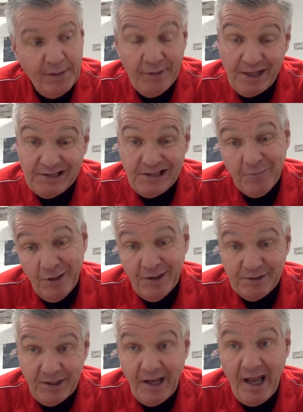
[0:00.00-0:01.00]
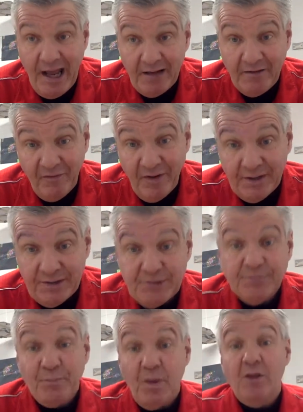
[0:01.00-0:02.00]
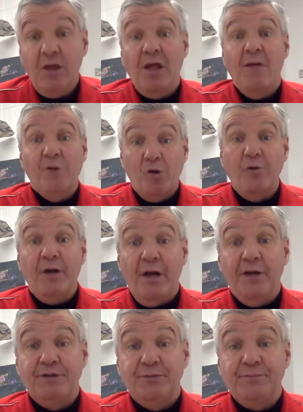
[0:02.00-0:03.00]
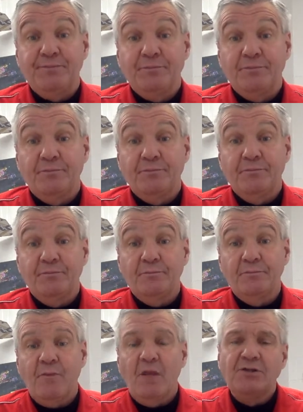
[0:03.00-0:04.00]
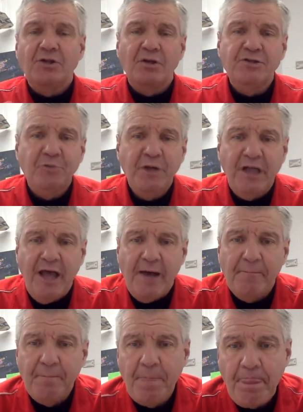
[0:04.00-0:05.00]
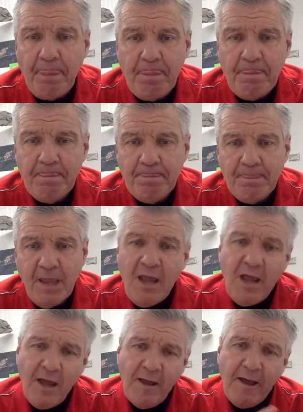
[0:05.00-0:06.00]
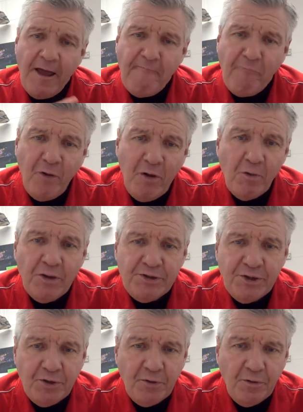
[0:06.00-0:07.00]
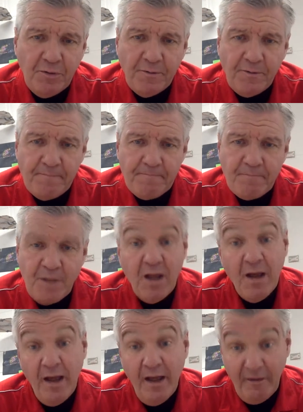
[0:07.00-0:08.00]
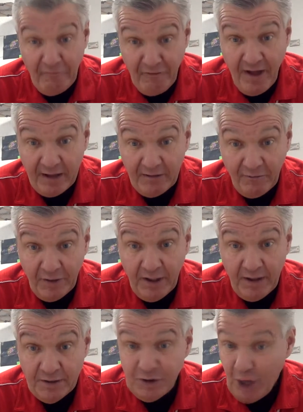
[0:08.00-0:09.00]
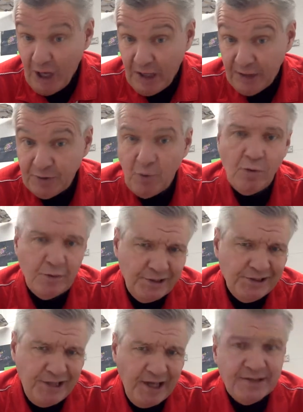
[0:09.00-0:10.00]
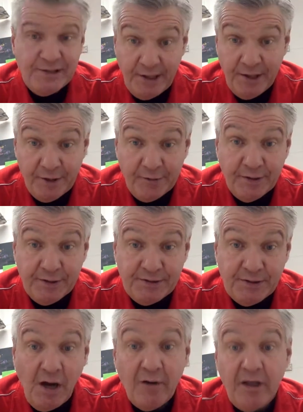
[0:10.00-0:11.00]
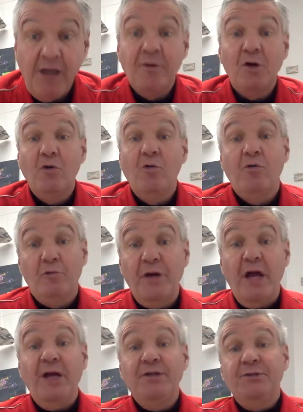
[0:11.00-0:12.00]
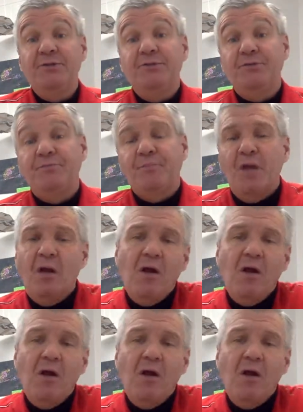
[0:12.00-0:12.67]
I'm guessing because it activates the chemical reaction. So let's recap. If we want to effectively change, or in this case, increase our chemical reactions,